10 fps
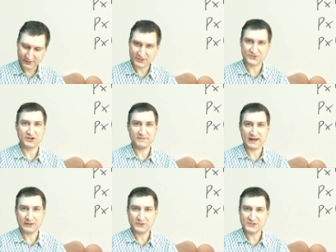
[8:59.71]
discrete
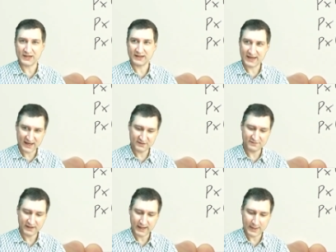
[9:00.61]
values I can
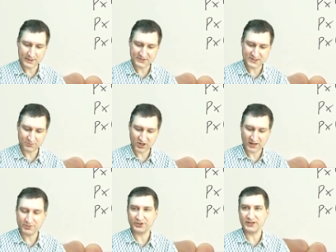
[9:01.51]
have, and this is the
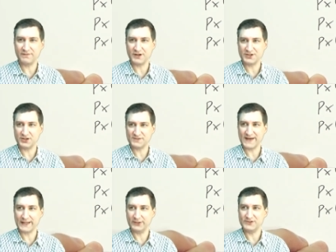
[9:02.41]
probability for each of those
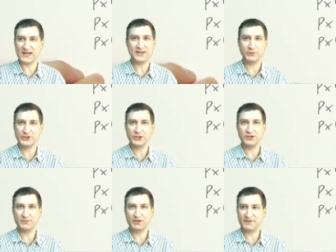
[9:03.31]
values. And I think we showed
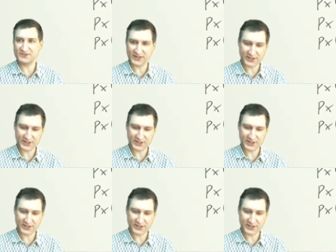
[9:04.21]
in a previous